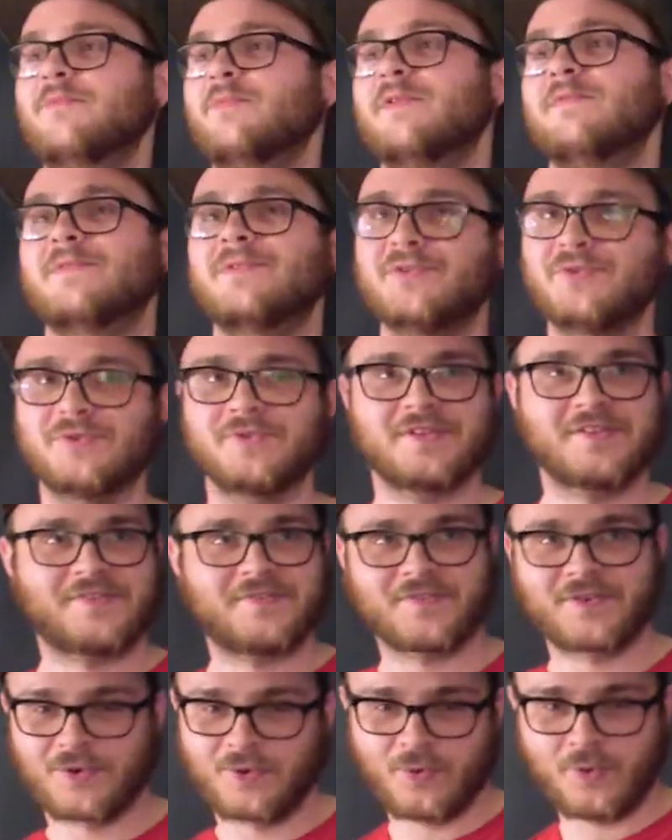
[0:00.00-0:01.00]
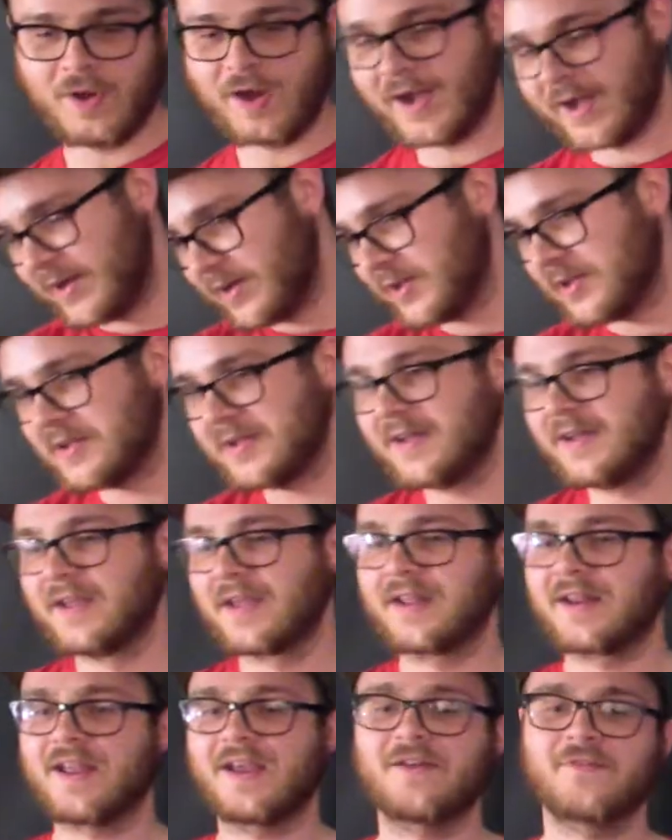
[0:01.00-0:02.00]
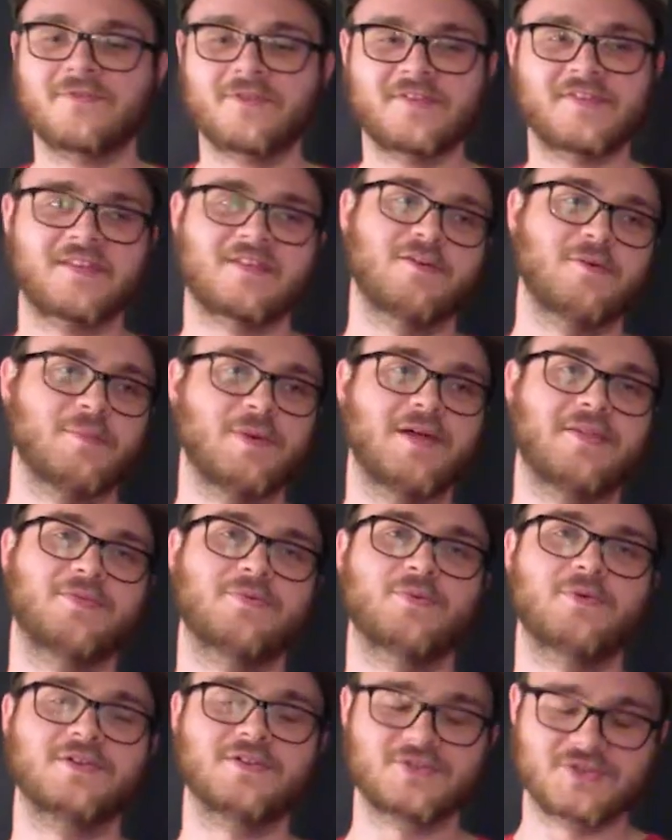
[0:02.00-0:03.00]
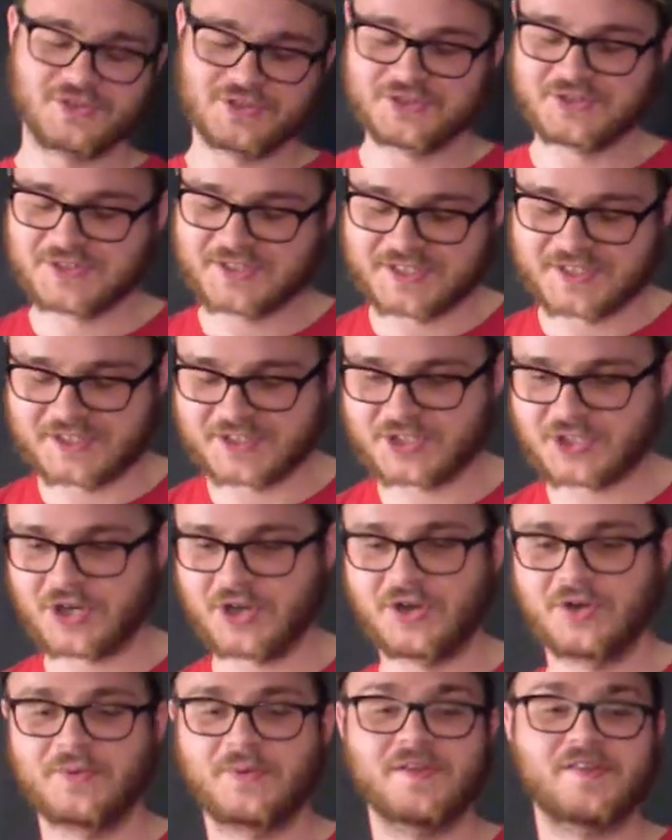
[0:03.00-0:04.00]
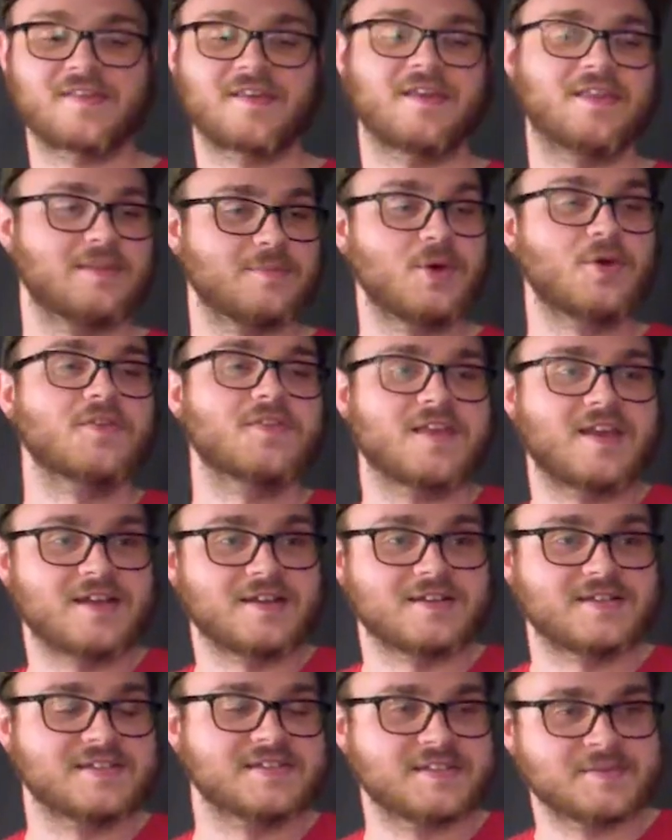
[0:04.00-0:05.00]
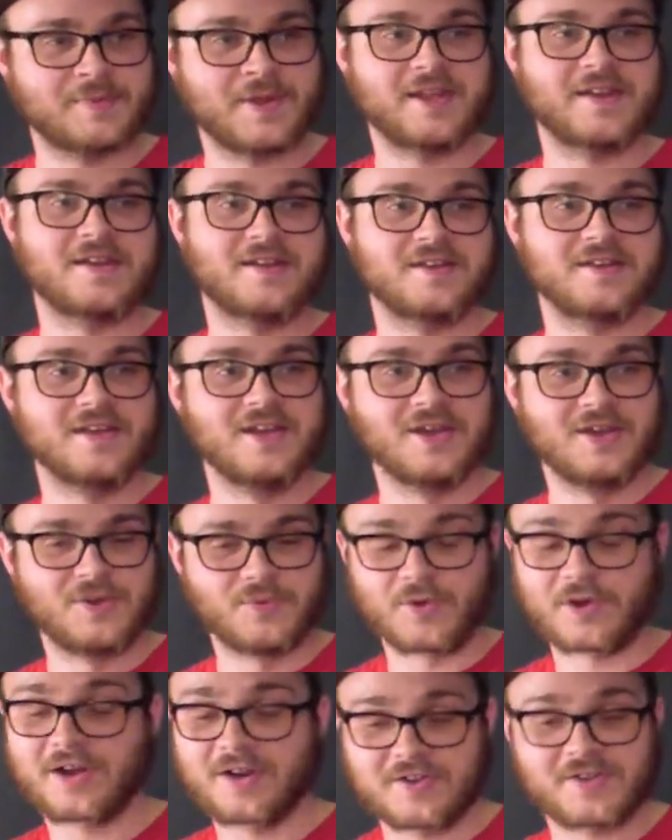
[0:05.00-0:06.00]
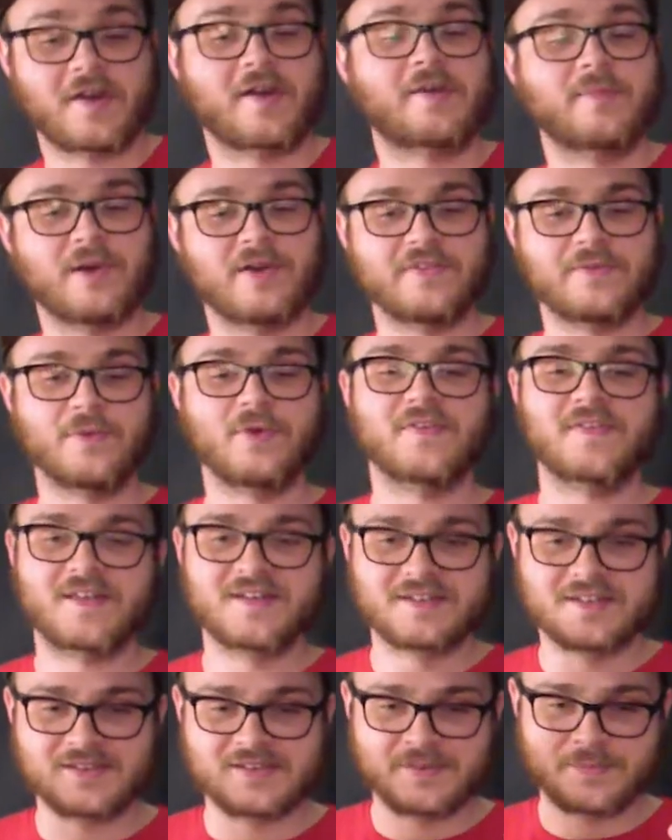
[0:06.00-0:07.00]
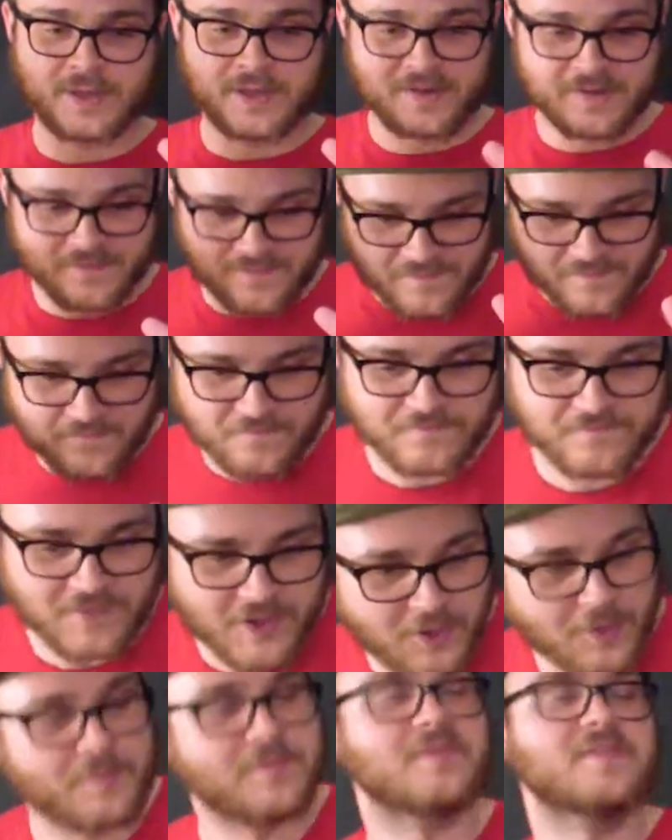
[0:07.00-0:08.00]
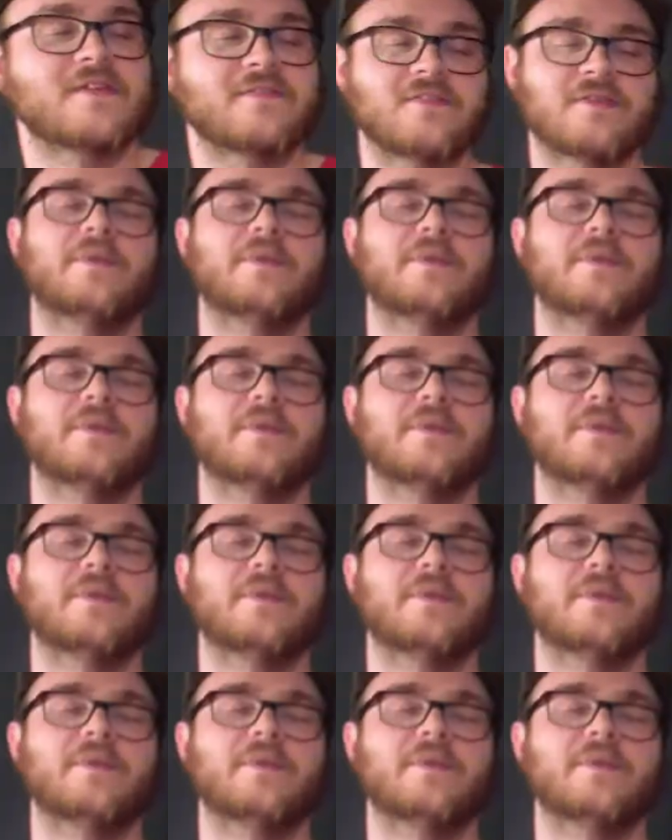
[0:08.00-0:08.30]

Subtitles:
we've been doing this for a while, and every single month we introduce this show and we say the most anticipated, we're going to talk about the most anticipated films of the